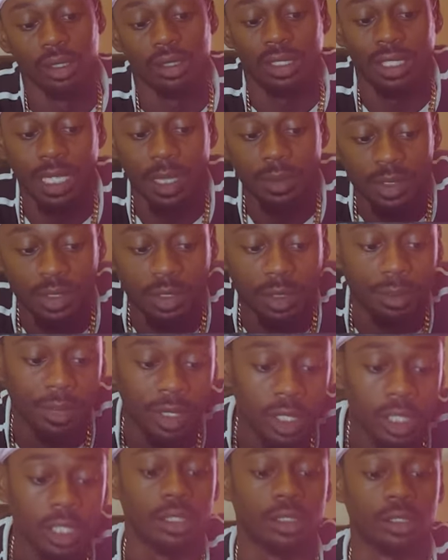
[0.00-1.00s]
Captain
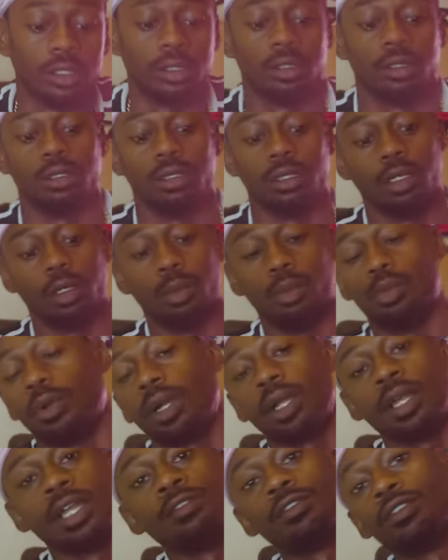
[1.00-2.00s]
America, a
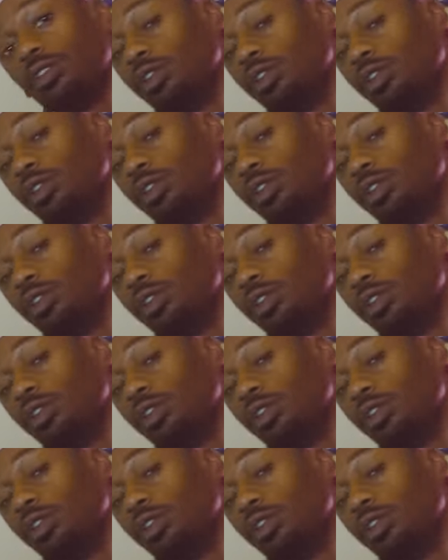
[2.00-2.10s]
brave